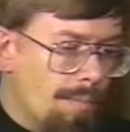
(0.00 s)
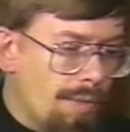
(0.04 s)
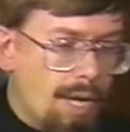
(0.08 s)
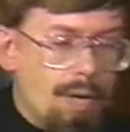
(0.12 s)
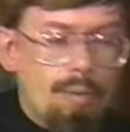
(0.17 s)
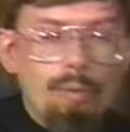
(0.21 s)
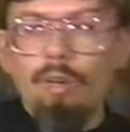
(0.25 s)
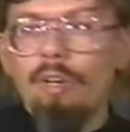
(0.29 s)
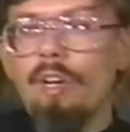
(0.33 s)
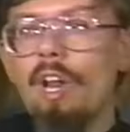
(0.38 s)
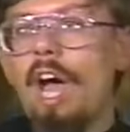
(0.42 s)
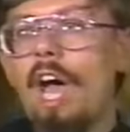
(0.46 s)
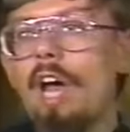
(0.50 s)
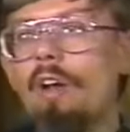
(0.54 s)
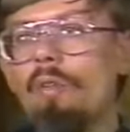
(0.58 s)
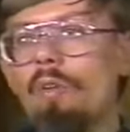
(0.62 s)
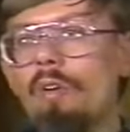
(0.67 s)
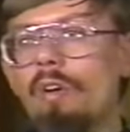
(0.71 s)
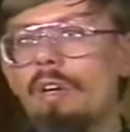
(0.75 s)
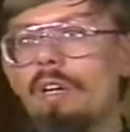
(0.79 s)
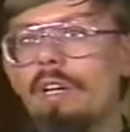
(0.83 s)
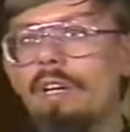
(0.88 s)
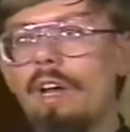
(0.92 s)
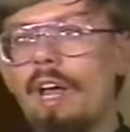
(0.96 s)
There were not
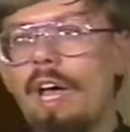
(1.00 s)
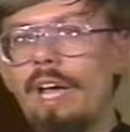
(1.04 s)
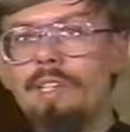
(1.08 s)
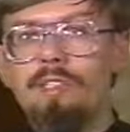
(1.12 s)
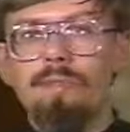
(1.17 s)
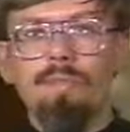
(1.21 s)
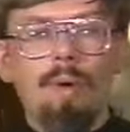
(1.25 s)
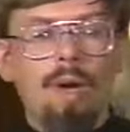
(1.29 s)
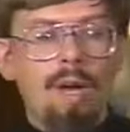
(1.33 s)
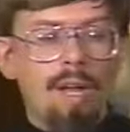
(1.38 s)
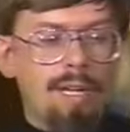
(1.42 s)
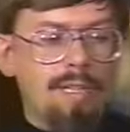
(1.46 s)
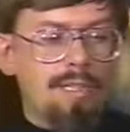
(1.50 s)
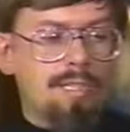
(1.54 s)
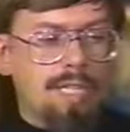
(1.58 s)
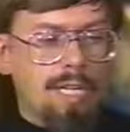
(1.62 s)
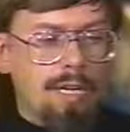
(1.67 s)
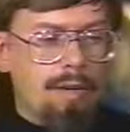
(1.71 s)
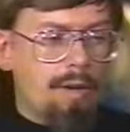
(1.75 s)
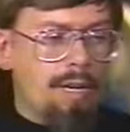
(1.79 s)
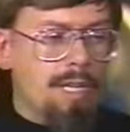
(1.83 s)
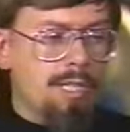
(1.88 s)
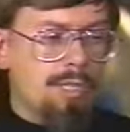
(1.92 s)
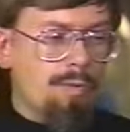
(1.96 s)
organized
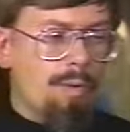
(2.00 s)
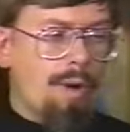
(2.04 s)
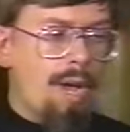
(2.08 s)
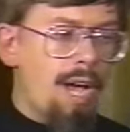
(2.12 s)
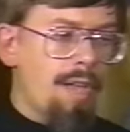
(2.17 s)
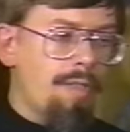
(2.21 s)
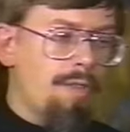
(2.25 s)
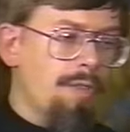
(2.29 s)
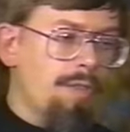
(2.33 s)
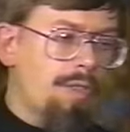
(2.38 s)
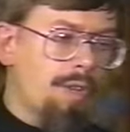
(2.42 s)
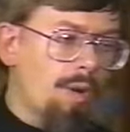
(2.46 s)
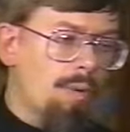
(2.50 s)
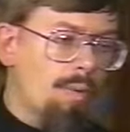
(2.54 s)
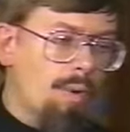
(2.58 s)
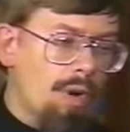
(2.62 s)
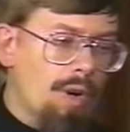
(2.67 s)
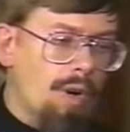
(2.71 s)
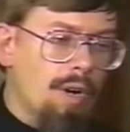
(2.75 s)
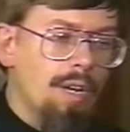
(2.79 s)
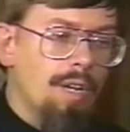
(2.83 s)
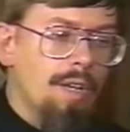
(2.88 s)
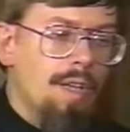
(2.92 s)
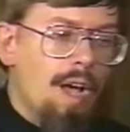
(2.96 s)
monasteries. Rather, there
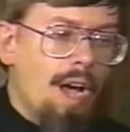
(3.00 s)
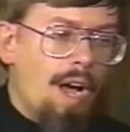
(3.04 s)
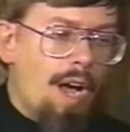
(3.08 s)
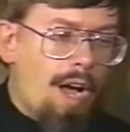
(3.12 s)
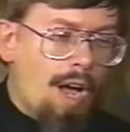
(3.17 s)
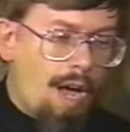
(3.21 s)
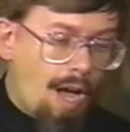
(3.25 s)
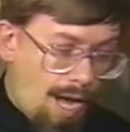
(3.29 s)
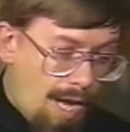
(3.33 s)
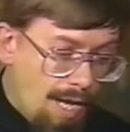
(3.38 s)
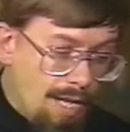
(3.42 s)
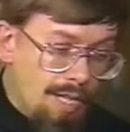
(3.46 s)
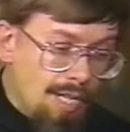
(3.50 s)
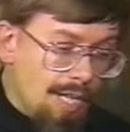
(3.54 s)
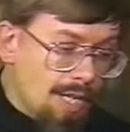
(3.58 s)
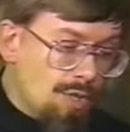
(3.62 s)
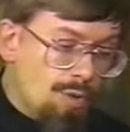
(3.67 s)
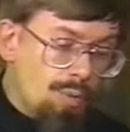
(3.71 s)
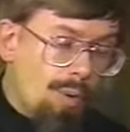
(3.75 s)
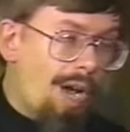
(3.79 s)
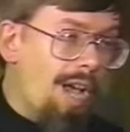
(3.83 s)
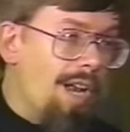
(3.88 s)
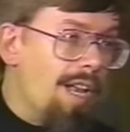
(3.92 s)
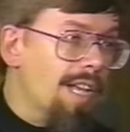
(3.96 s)
were
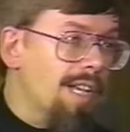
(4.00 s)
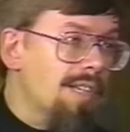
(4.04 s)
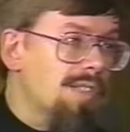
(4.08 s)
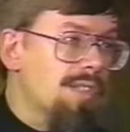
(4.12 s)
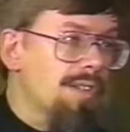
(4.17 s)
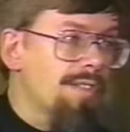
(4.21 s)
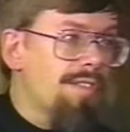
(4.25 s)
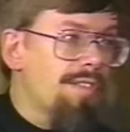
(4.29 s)
dwellings of